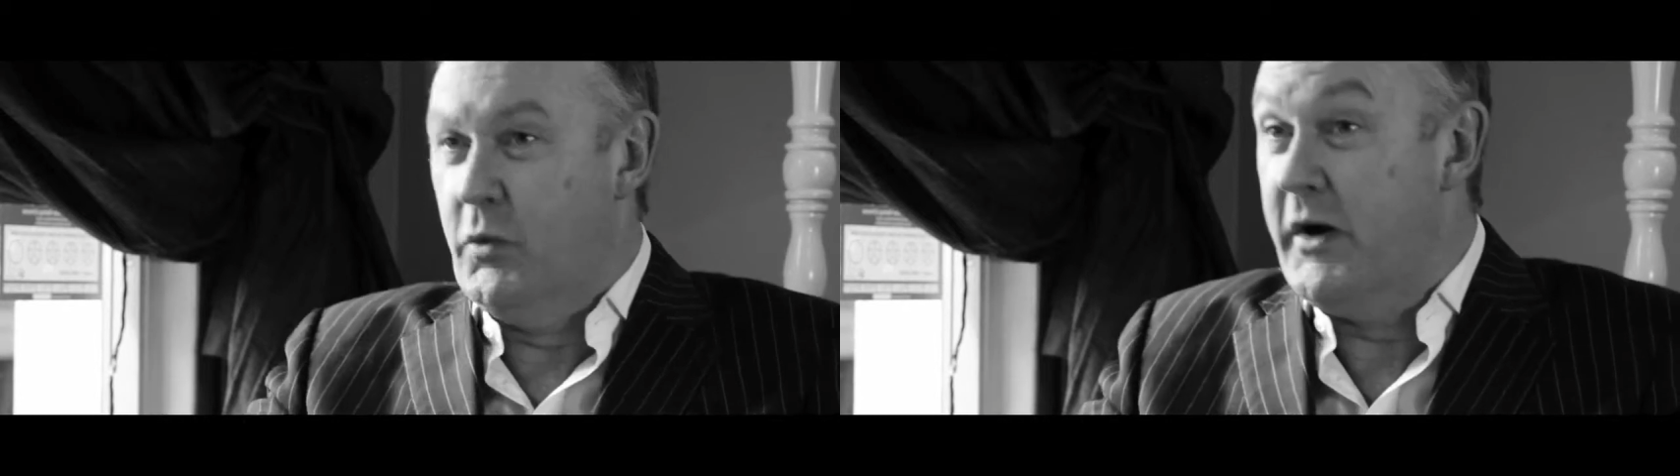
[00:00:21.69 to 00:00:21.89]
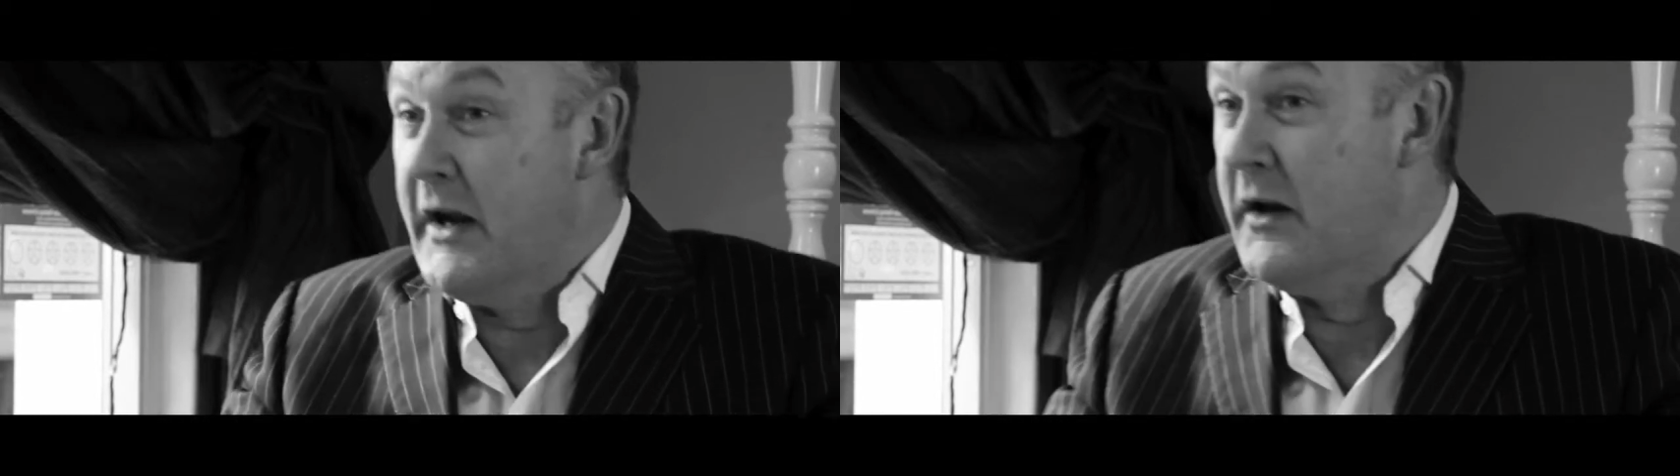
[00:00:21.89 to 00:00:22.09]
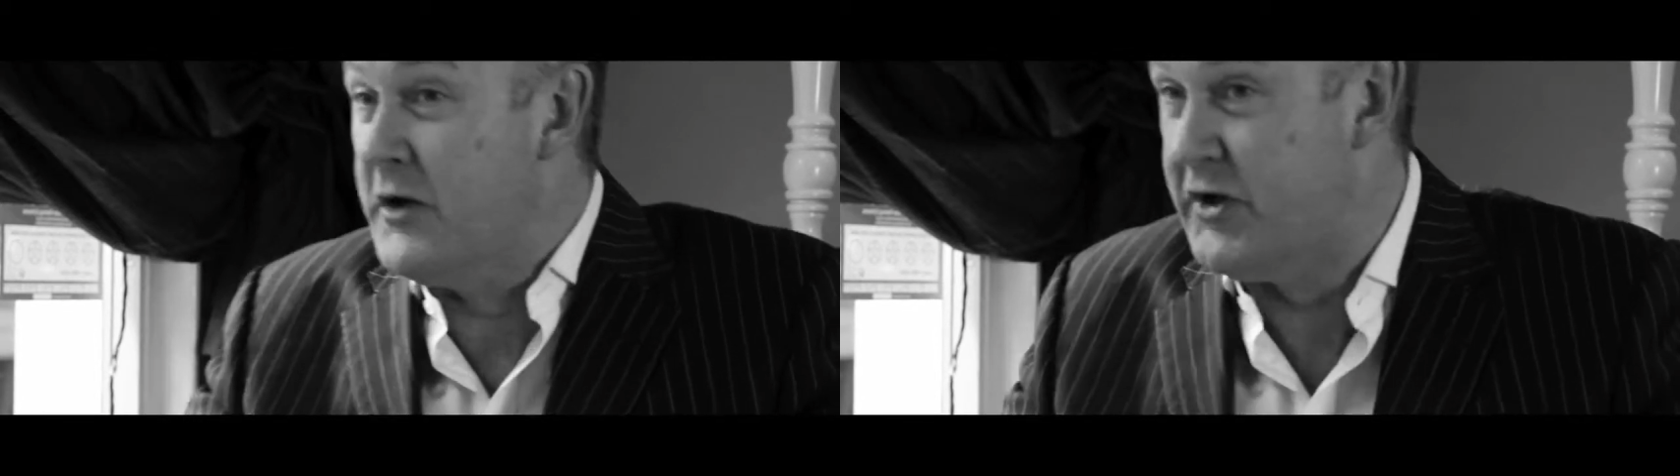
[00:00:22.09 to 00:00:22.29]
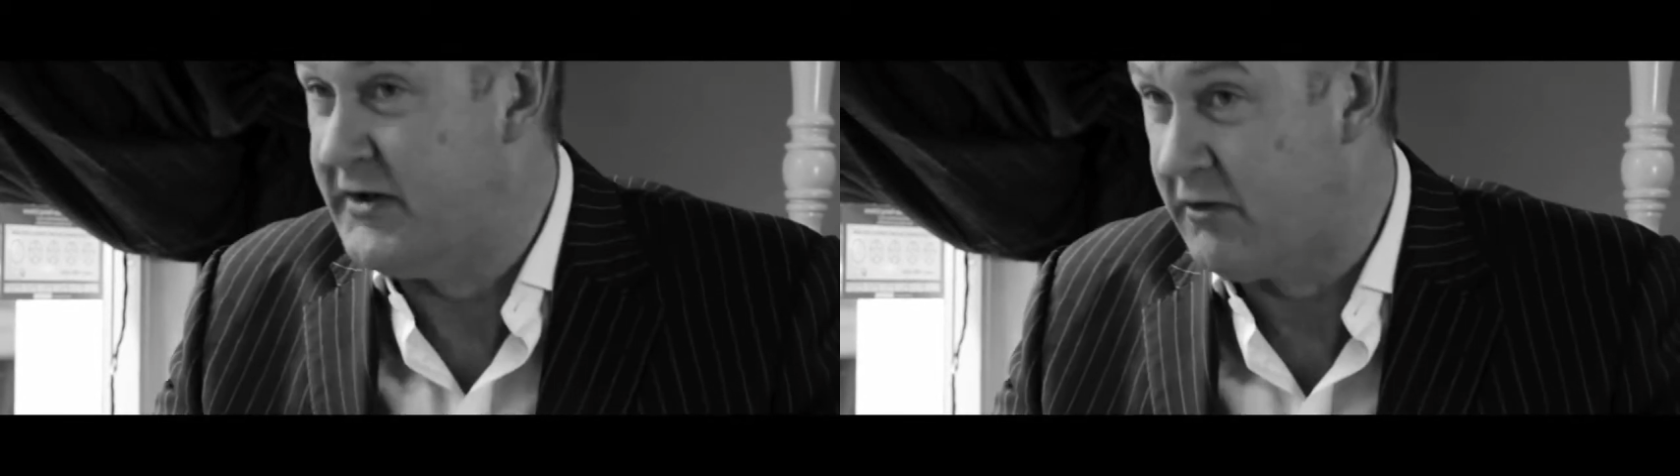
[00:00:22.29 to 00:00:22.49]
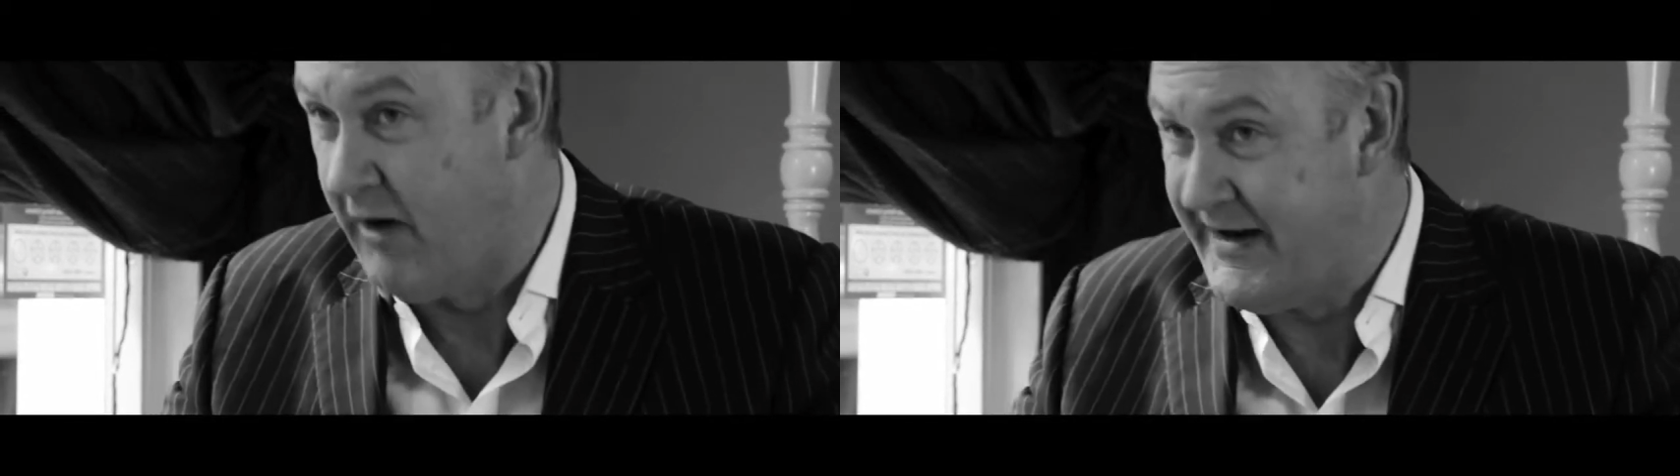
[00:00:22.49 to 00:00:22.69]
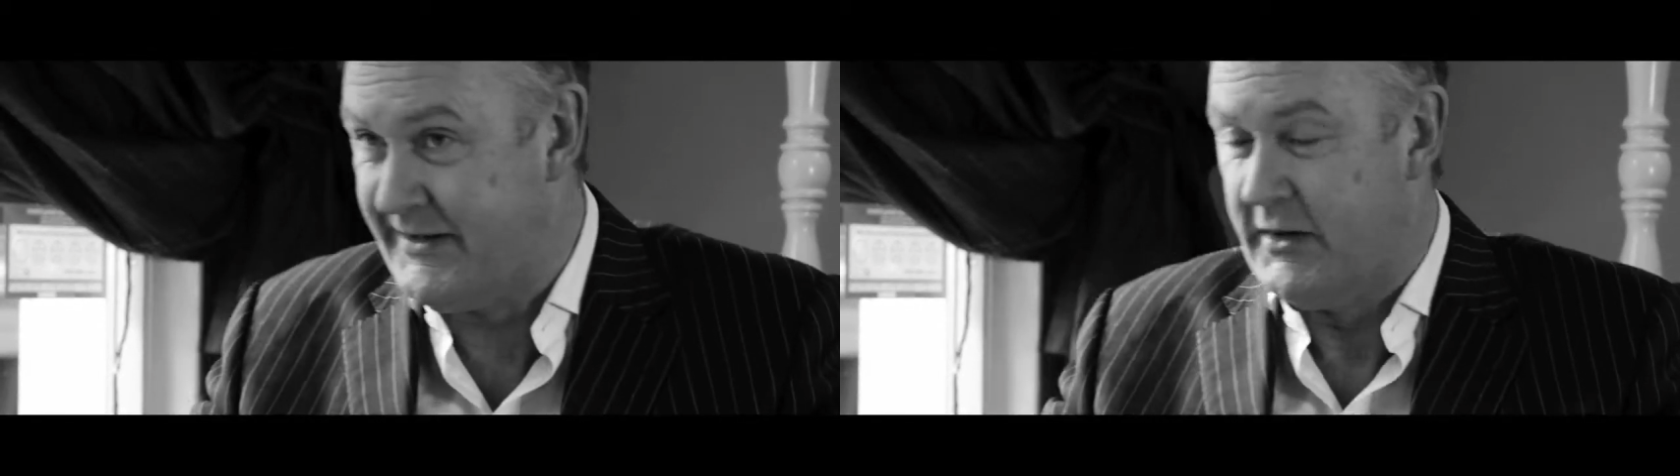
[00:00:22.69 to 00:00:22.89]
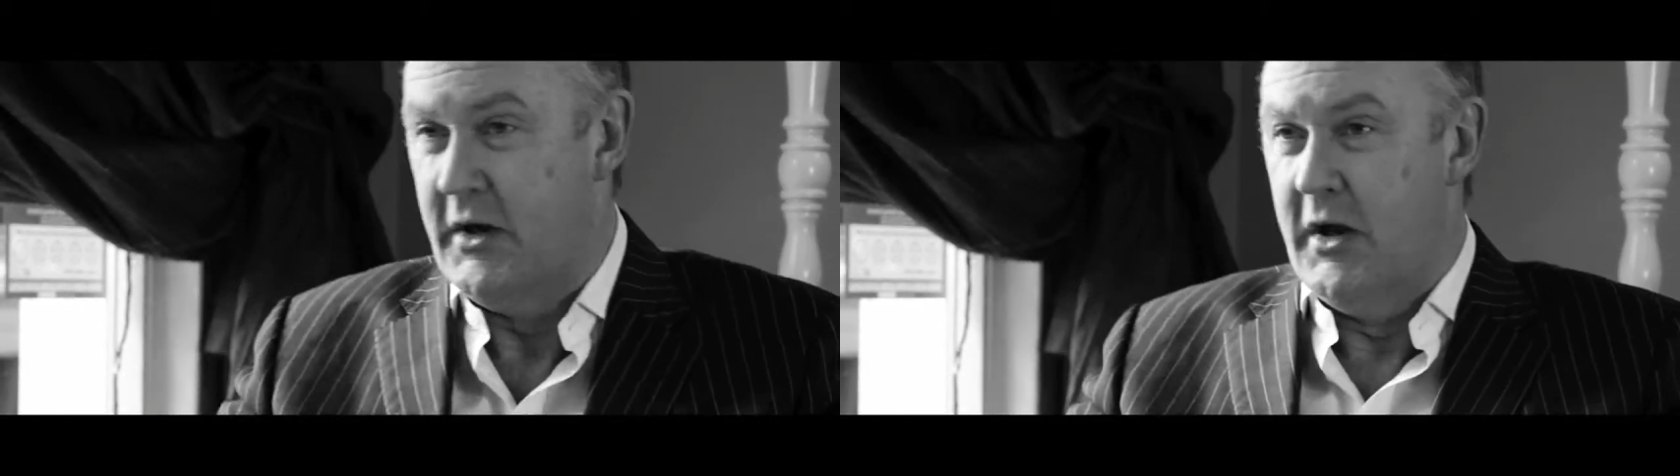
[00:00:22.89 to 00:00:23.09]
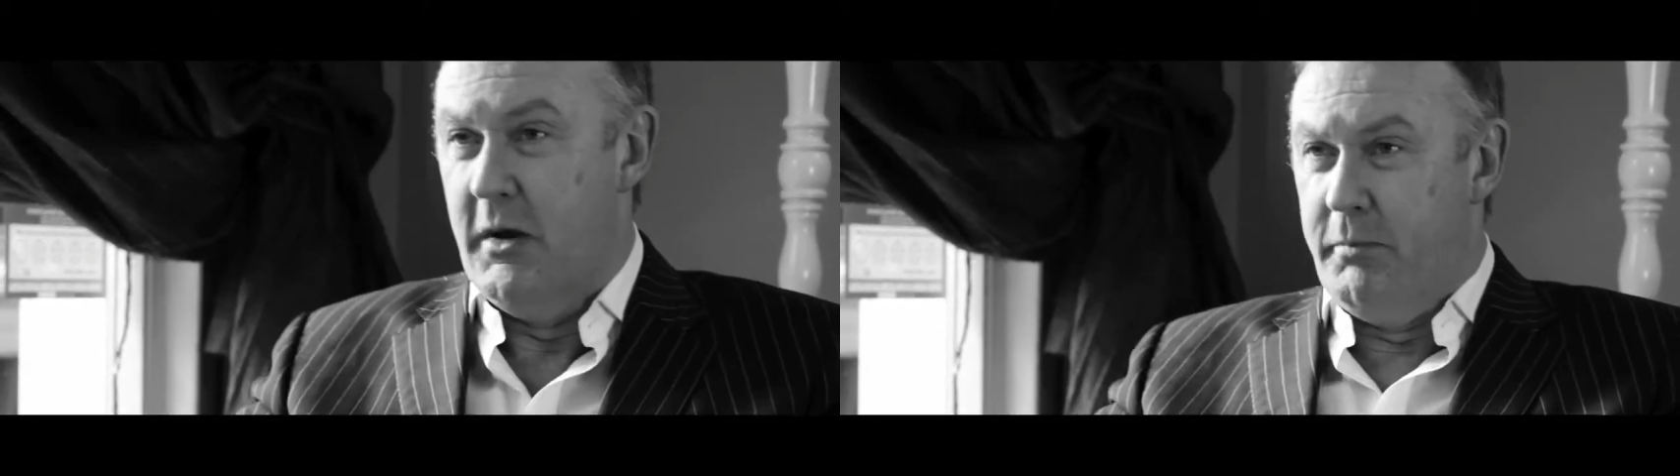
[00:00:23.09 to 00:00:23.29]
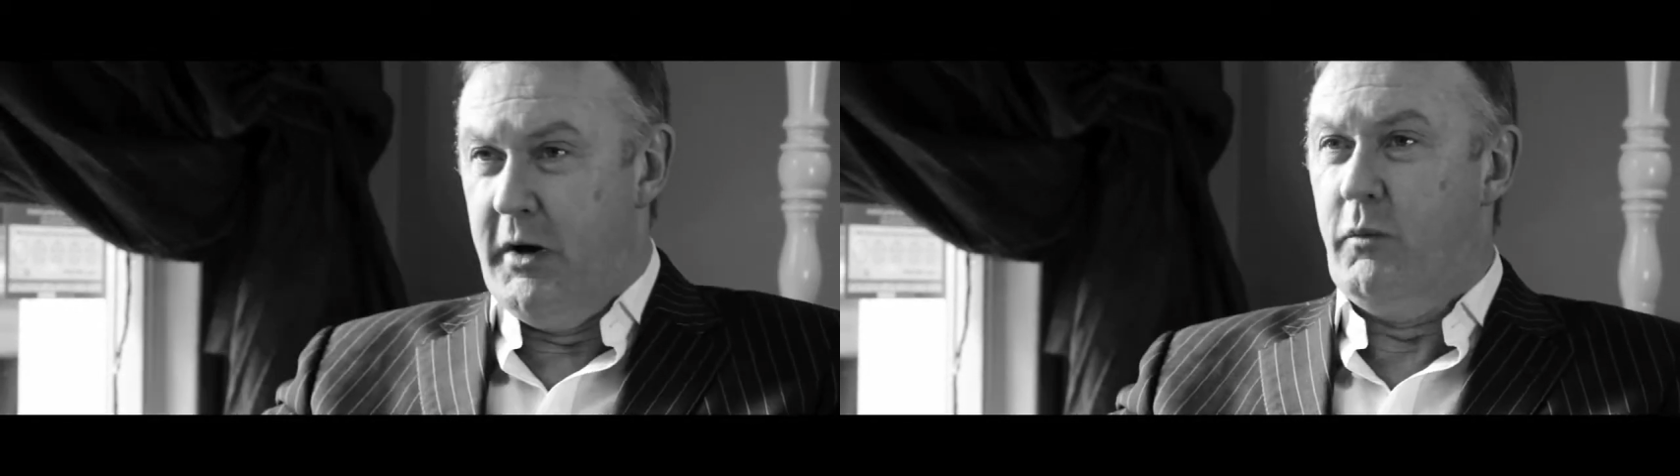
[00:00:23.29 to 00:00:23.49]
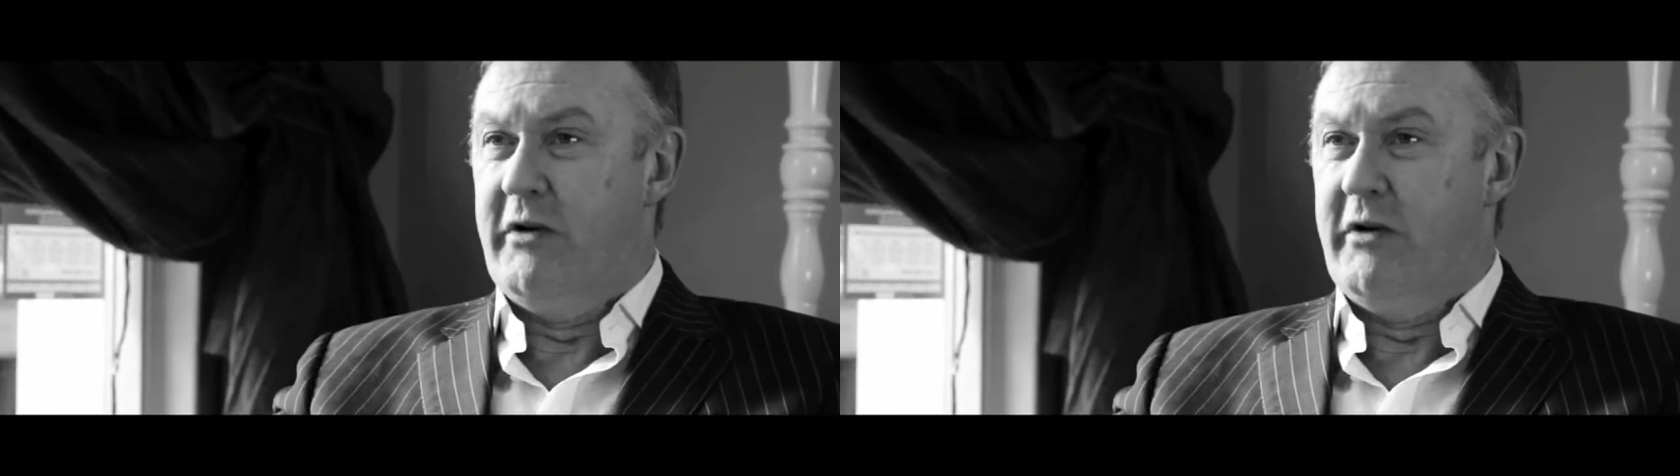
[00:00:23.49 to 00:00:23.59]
Working lunches are great, but